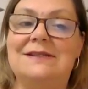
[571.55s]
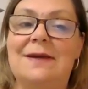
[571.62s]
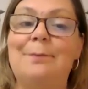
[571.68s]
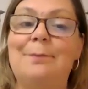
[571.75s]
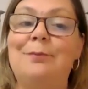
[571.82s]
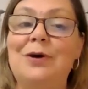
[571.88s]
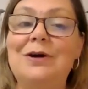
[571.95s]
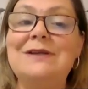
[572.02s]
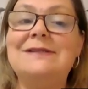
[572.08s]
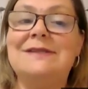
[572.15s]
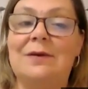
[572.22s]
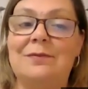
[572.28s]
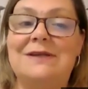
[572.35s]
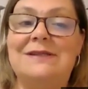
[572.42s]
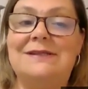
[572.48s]
some books
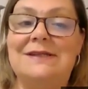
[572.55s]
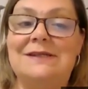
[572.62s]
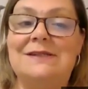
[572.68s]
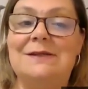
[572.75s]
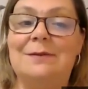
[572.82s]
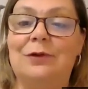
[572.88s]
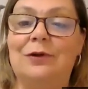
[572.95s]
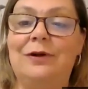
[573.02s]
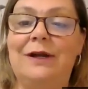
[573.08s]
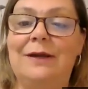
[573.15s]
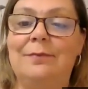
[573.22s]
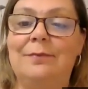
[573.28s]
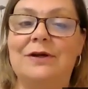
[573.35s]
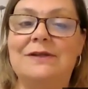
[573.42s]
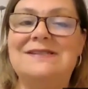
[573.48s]
that we see, some
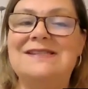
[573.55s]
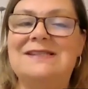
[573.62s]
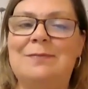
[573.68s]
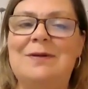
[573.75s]
learning books,